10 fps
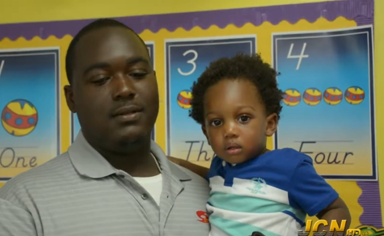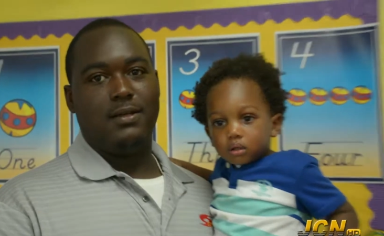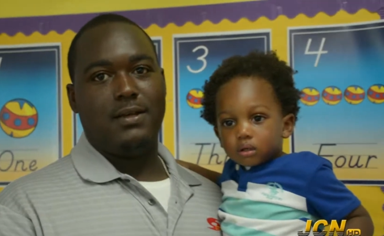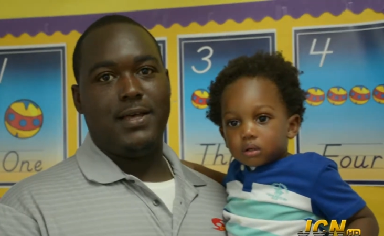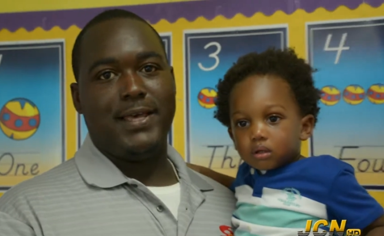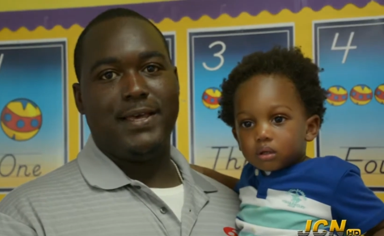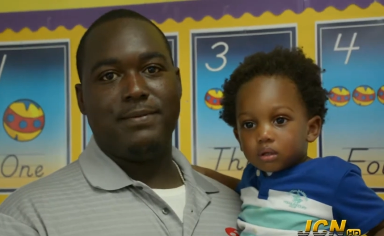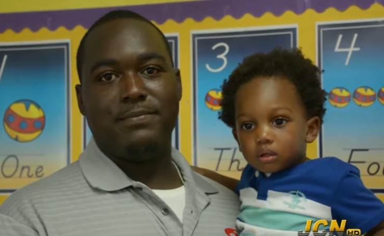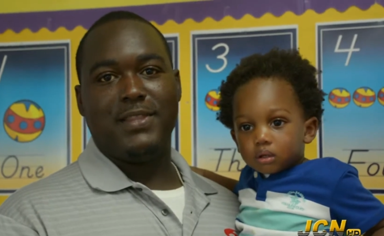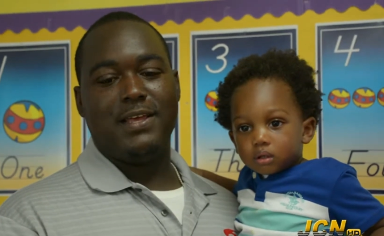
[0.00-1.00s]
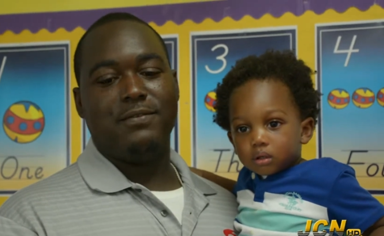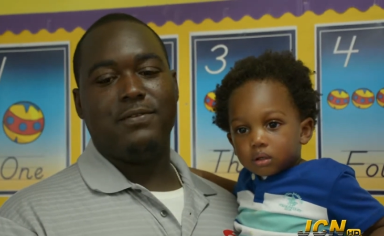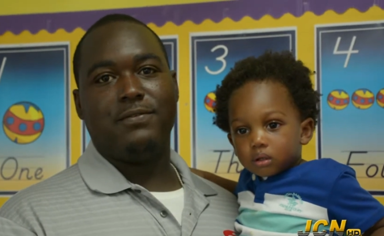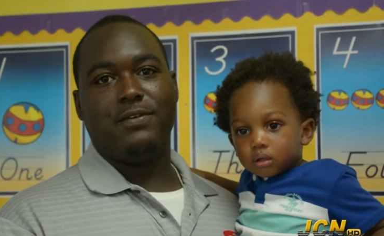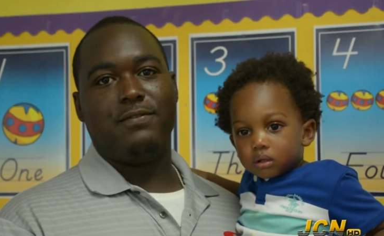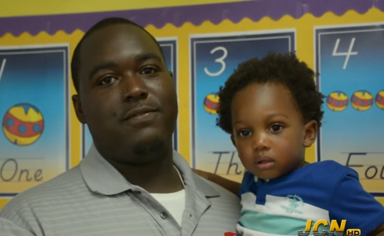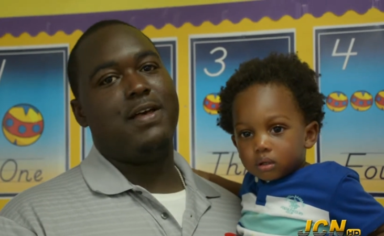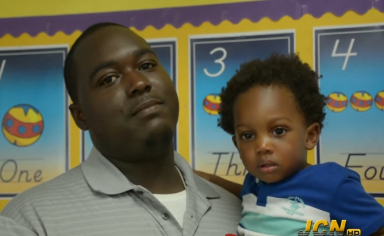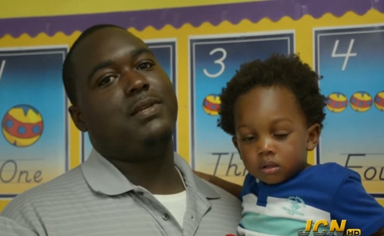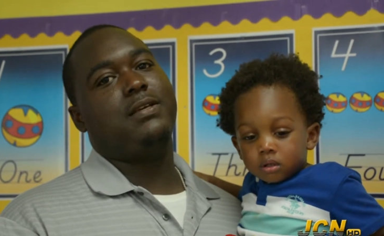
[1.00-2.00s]
Speaker 1: I am thankful for
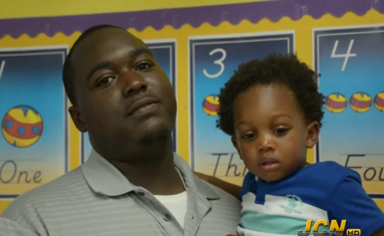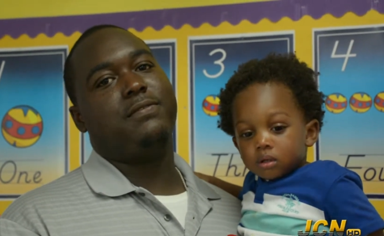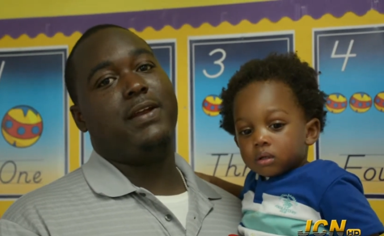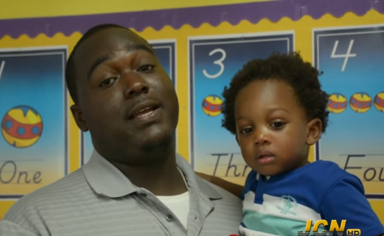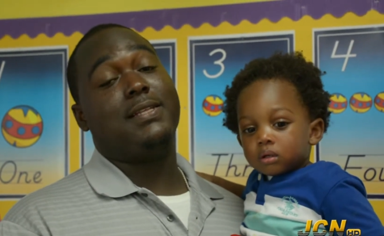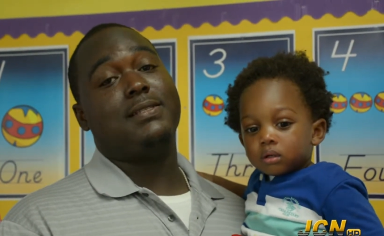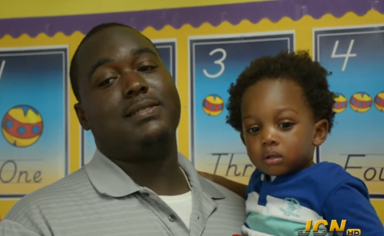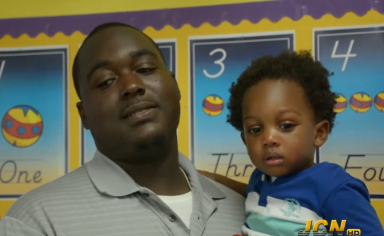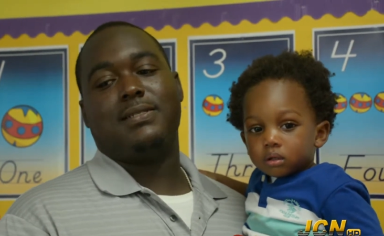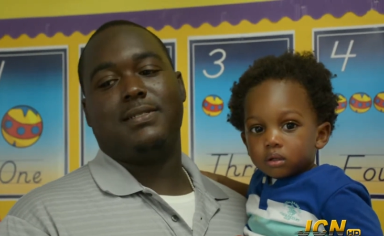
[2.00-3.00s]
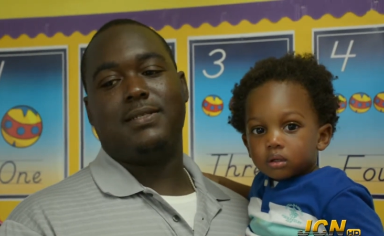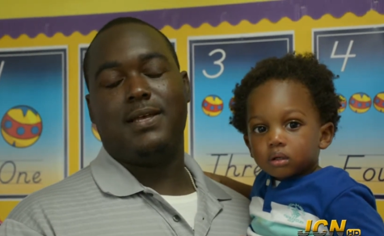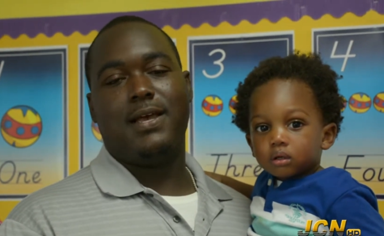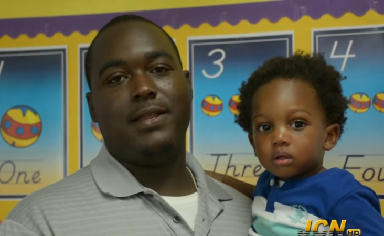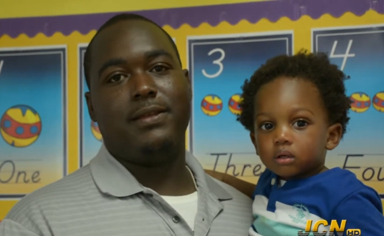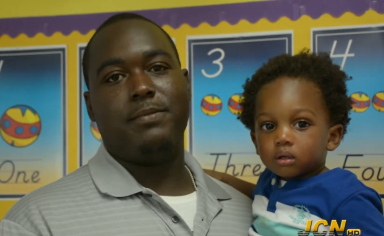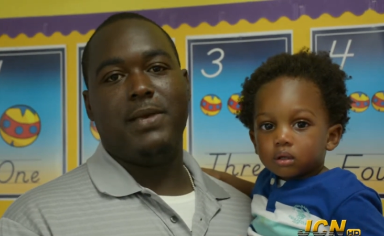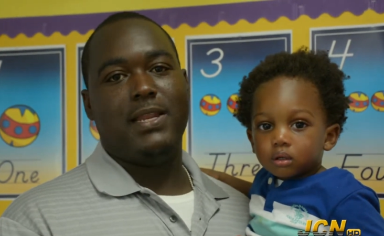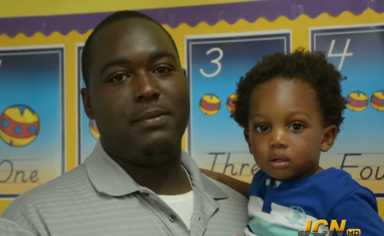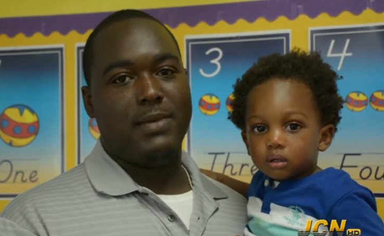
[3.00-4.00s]
family, friends, and the
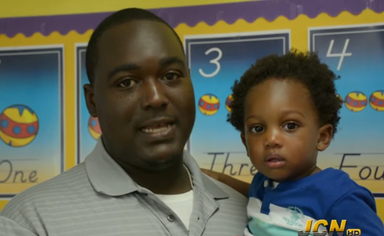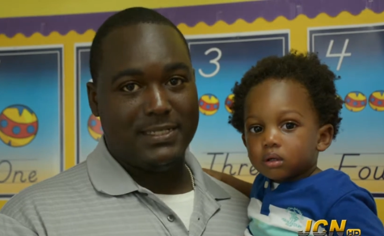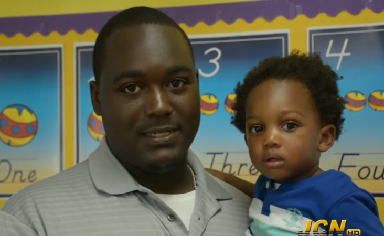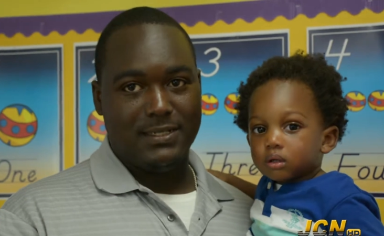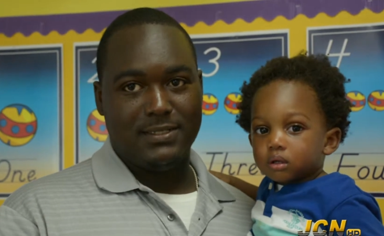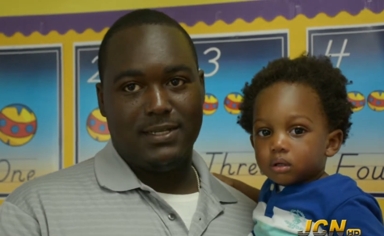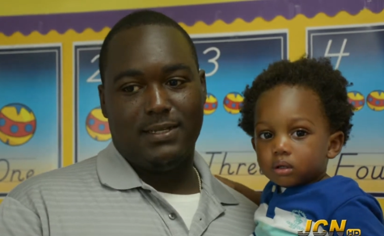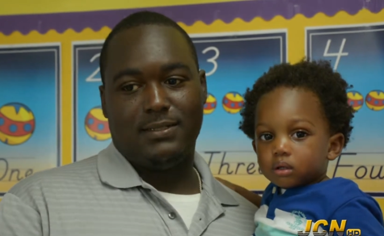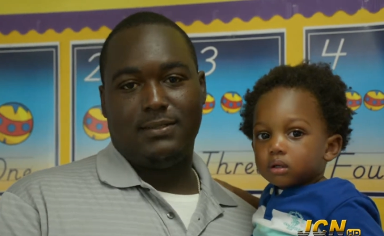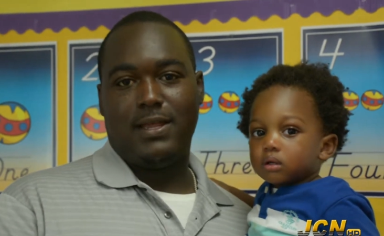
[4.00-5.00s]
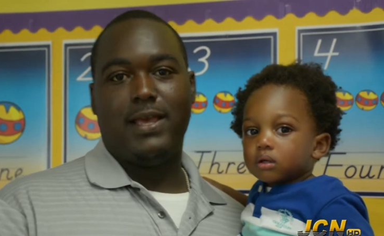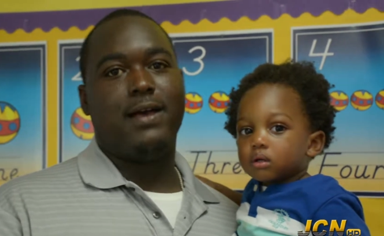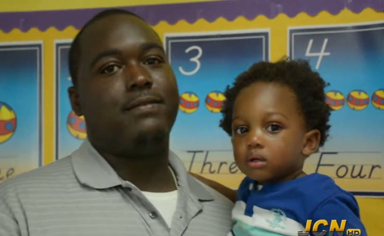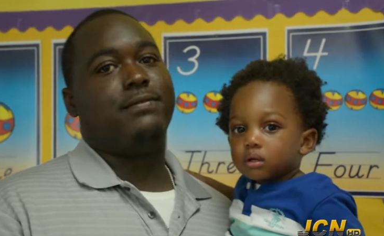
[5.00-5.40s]
many blessings that I have.